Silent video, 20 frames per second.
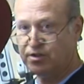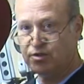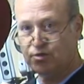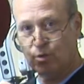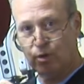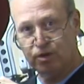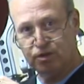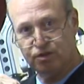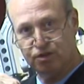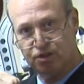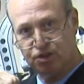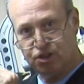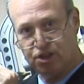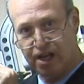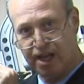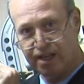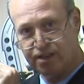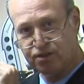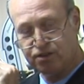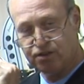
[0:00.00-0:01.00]
towards the
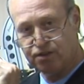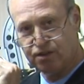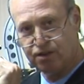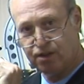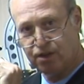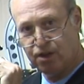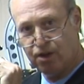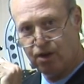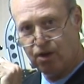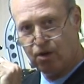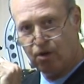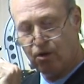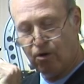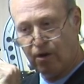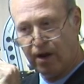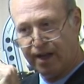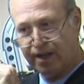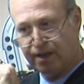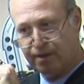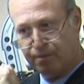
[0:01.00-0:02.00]
chest, or
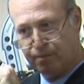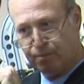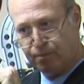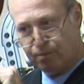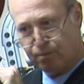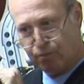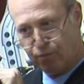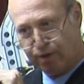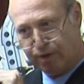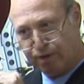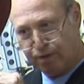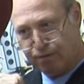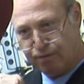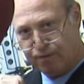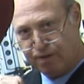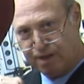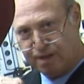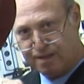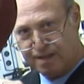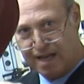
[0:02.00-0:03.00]
I can bring the
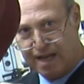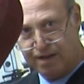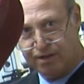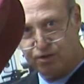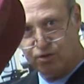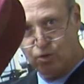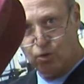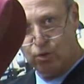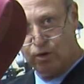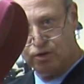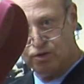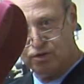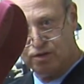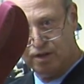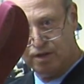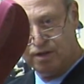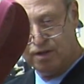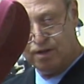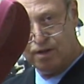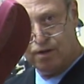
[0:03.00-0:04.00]
feet down towards
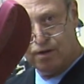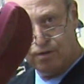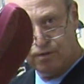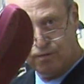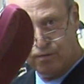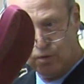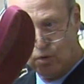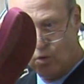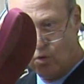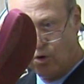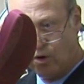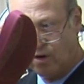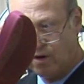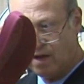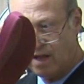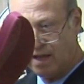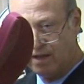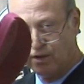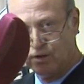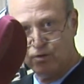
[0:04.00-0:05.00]
the floor
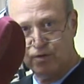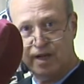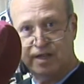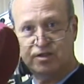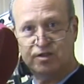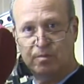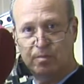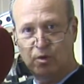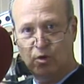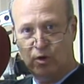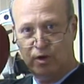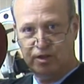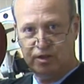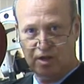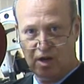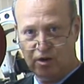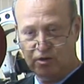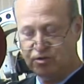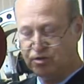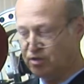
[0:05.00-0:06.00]
and create some
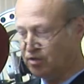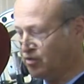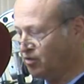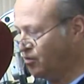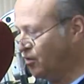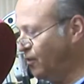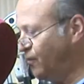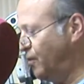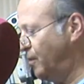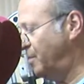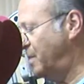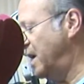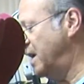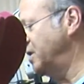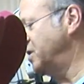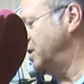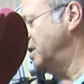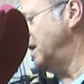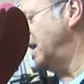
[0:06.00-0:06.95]
lordosis. So if a patient